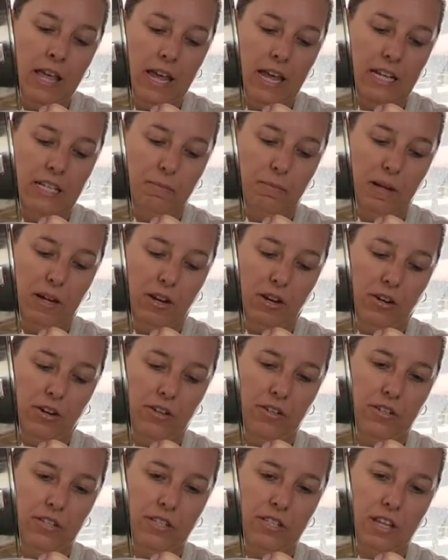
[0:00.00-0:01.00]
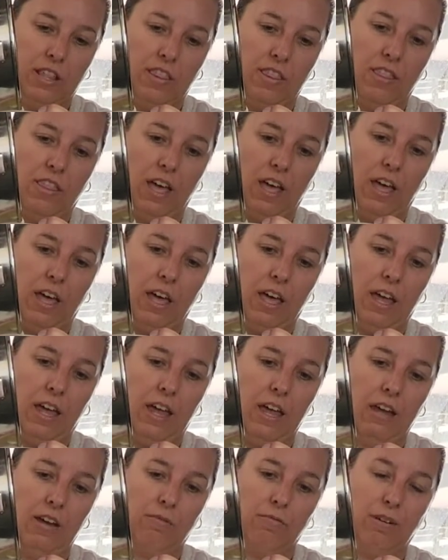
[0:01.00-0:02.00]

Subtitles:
is because they